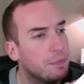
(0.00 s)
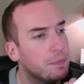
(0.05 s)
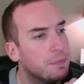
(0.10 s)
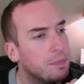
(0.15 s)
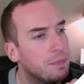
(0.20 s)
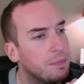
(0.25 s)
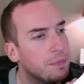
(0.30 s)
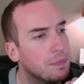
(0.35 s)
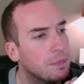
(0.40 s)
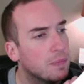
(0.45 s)

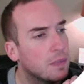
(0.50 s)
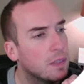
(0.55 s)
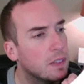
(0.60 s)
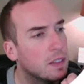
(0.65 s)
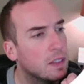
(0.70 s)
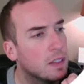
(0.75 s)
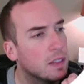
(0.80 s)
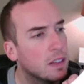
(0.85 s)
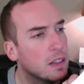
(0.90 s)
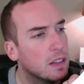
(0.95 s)

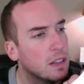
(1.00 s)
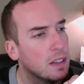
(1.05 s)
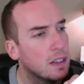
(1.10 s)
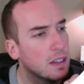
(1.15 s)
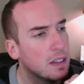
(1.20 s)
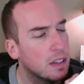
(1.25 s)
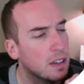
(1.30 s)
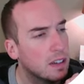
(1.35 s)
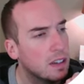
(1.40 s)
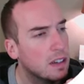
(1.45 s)

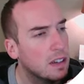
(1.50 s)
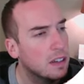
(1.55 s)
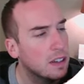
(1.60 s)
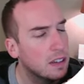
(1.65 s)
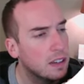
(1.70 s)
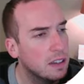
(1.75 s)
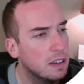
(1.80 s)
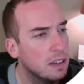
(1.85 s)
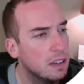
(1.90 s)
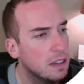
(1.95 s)

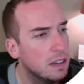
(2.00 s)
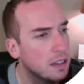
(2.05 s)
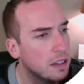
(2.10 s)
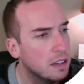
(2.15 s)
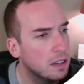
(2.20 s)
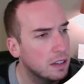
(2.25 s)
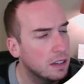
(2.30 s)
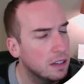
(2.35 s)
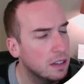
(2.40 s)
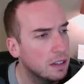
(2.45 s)

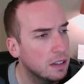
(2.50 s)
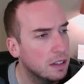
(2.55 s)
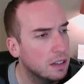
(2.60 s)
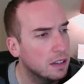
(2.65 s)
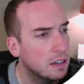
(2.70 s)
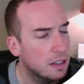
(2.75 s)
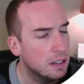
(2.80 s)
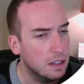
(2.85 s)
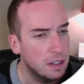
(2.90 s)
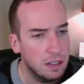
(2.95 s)

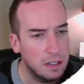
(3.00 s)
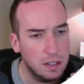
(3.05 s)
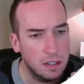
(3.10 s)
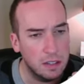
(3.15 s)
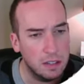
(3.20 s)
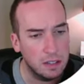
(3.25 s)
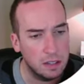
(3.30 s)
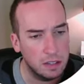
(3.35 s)
Nothing is said.